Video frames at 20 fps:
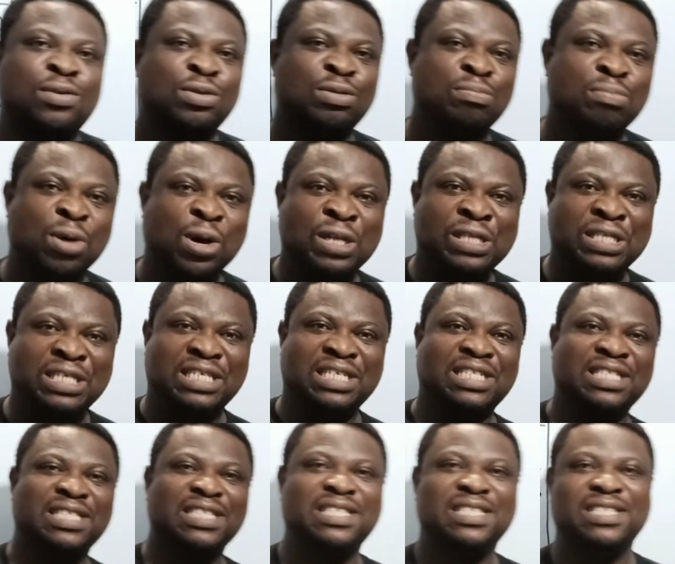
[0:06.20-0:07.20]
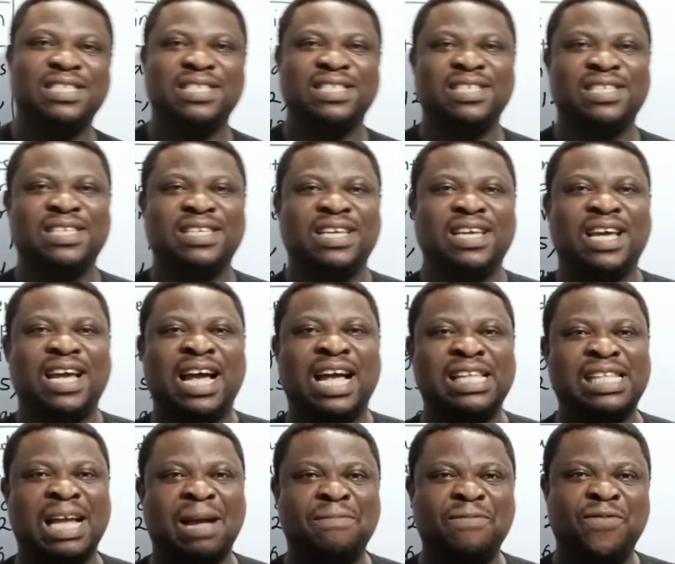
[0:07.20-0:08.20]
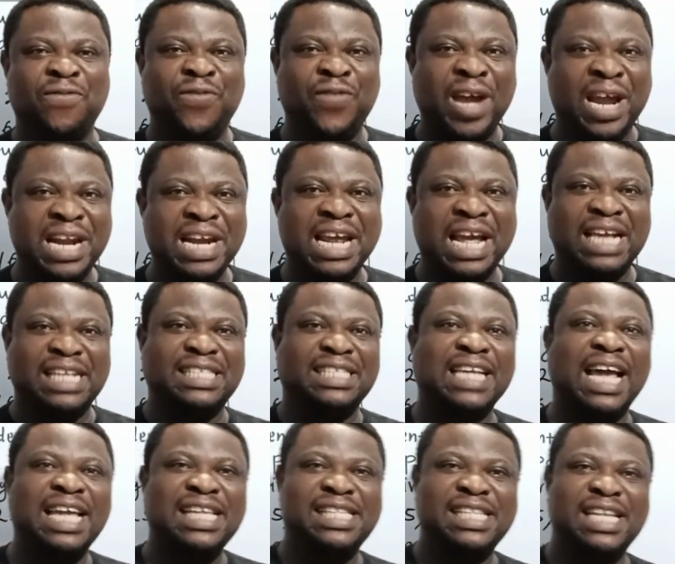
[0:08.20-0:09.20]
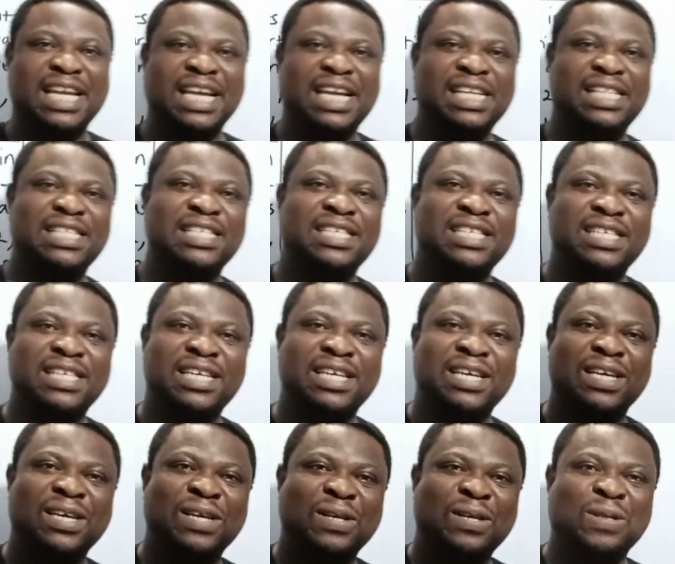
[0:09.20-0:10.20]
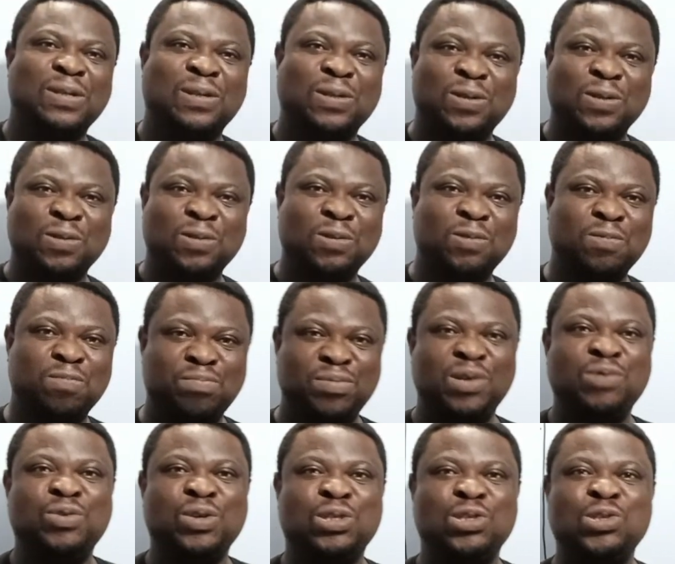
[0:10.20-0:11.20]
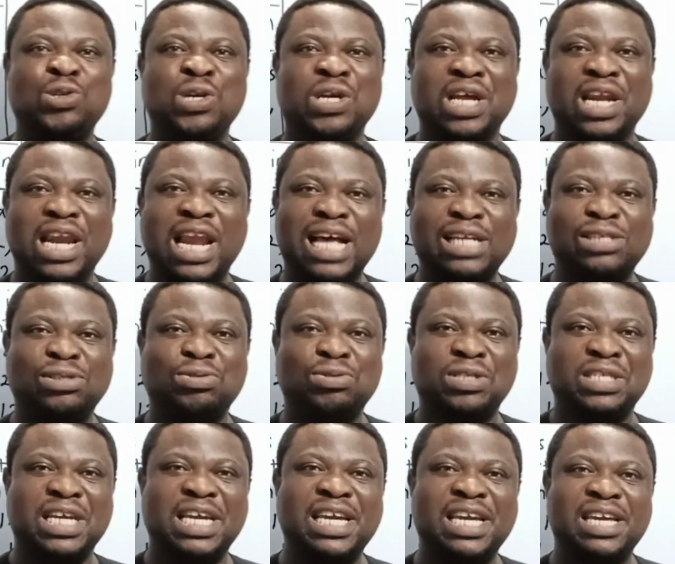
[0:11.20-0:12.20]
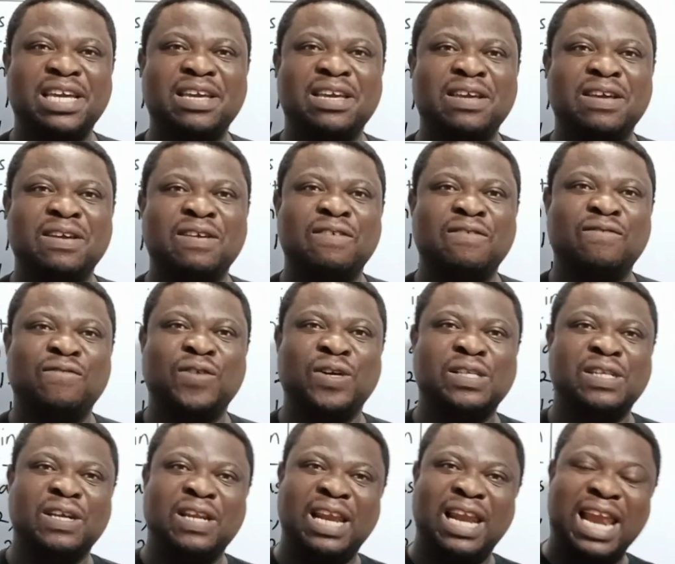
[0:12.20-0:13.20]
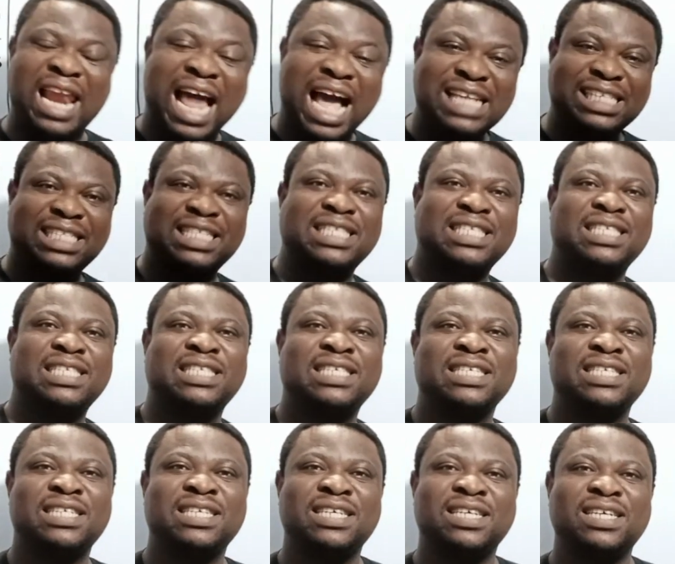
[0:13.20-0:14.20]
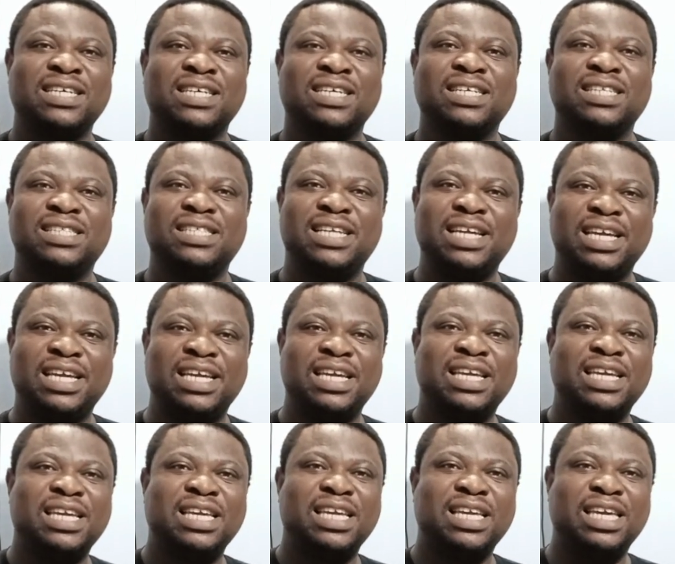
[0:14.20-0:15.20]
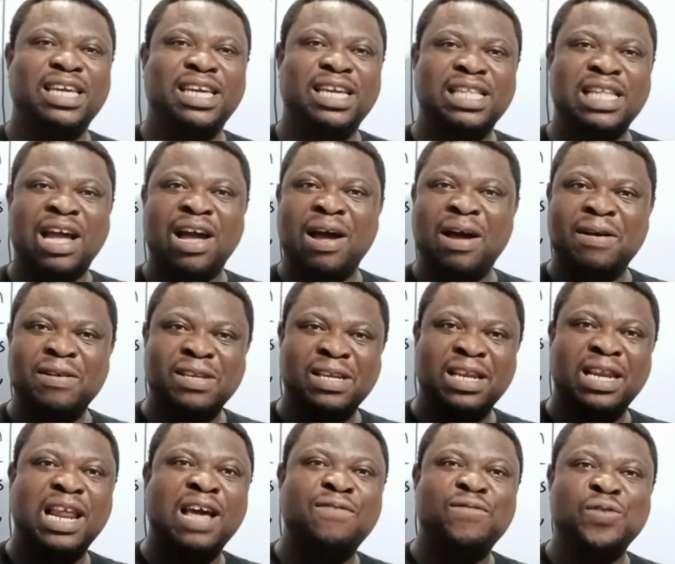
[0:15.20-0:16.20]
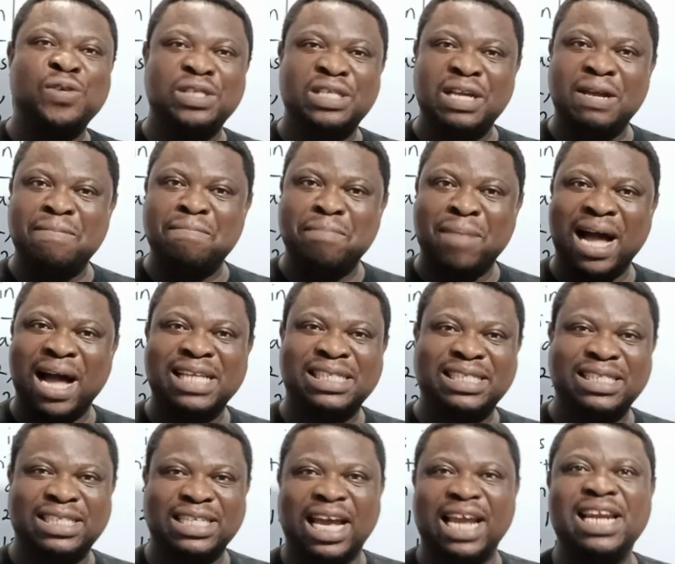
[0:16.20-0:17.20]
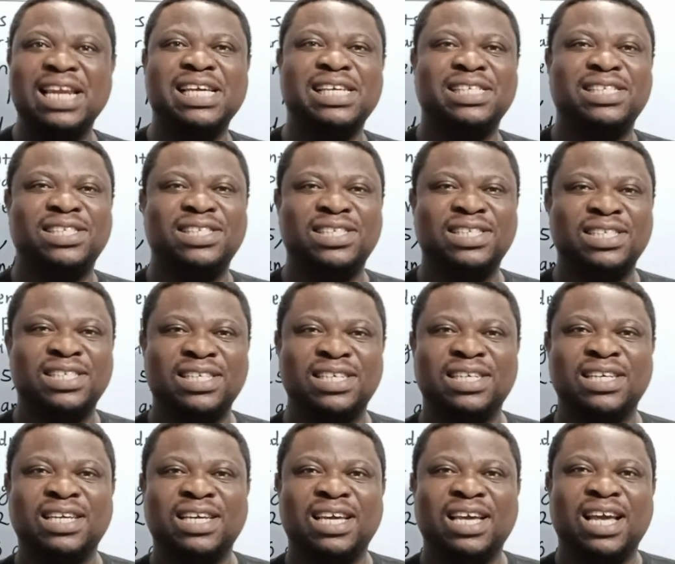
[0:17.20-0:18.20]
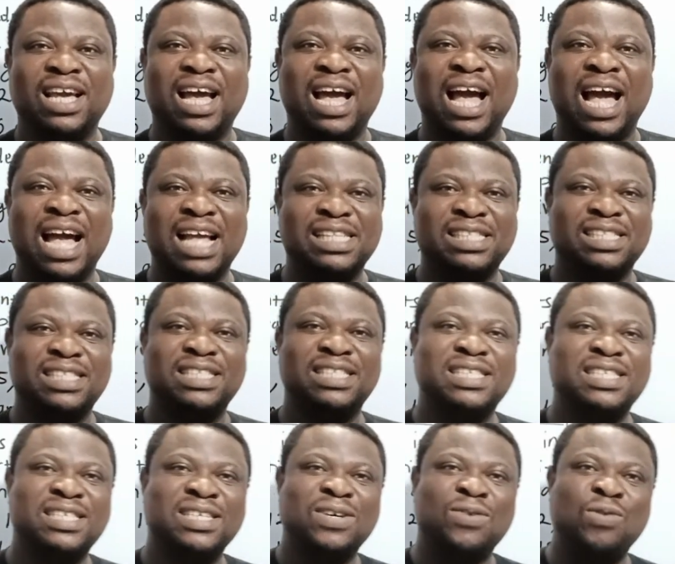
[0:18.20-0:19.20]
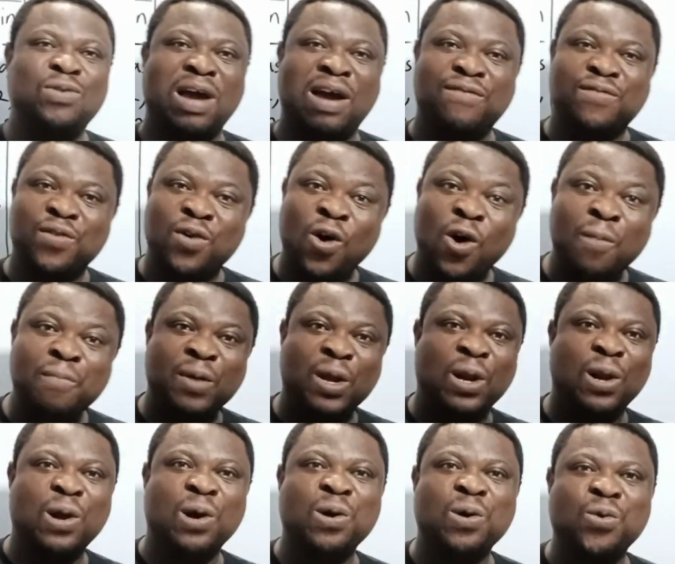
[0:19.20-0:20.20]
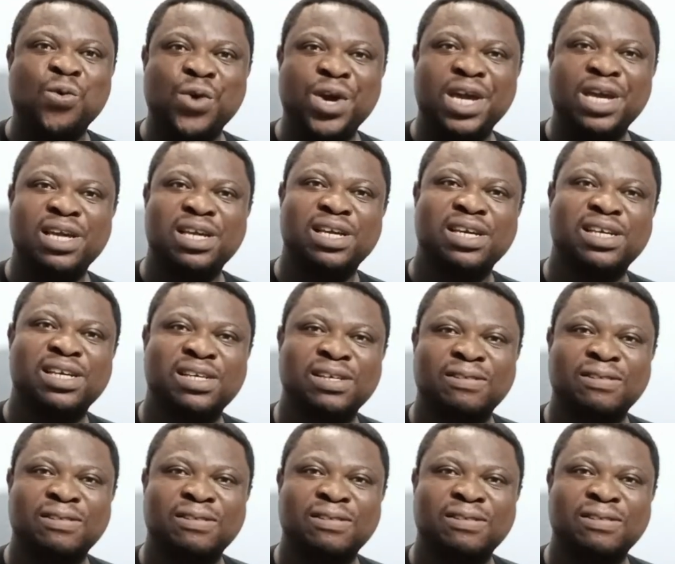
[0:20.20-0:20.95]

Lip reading: Good morning, and I'm very excited to be with you in class today for the last day in our 11-day maths challenge. And we have come a long way.